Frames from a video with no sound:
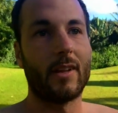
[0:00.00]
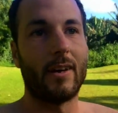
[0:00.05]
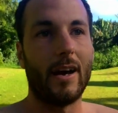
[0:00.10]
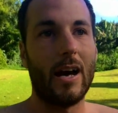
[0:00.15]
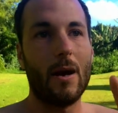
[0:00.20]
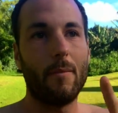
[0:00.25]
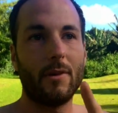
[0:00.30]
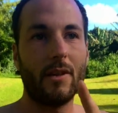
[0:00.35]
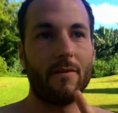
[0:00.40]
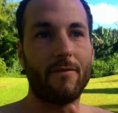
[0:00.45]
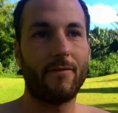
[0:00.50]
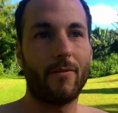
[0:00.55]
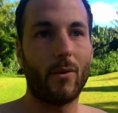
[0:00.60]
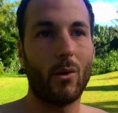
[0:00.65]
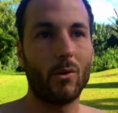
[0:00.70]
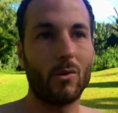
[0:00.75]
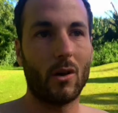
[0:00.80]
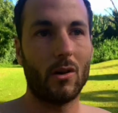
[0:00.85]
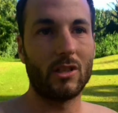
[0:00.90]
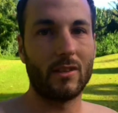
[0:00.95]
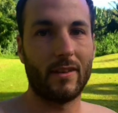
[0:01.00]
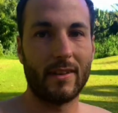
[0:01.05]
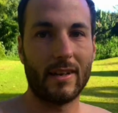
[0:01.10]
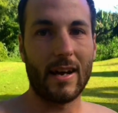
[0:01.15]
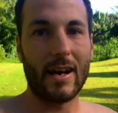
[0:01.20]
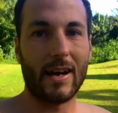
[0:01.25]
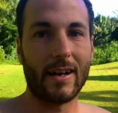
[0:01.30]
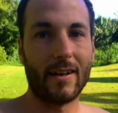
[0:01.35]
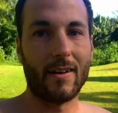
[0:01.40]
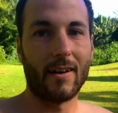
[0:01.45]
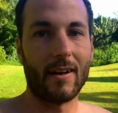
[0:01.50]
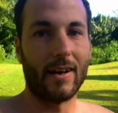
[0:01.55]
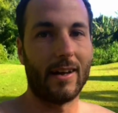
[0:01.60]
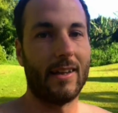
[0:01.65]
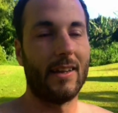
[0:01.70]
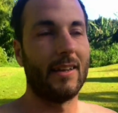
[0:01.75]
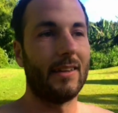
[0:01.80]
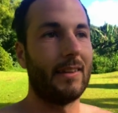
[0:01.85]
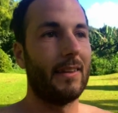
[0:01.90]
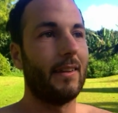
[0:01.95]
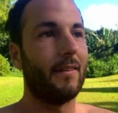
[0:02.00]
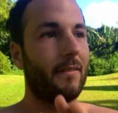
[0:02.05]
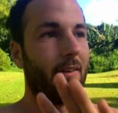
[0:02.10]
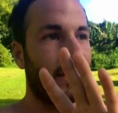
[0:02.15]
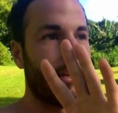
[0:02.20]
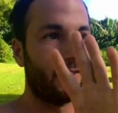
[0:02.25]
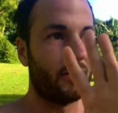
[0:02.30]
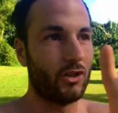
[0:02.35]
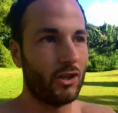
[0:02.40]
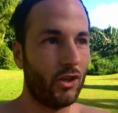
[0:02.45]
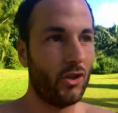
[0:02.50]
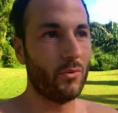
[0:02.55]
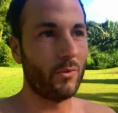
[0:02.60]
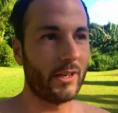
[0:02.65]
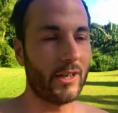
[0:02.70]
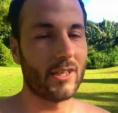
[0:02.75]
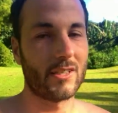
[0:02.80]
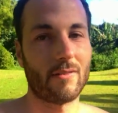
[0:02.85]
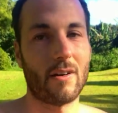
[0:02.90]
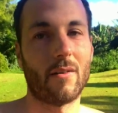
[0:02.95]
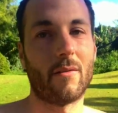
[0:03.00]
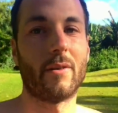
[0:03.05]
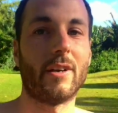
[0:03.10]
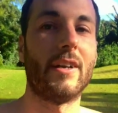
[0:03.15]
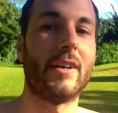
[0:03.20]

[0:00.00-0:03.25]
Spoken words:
How many phone calls do you think I got in 2 weeks while we were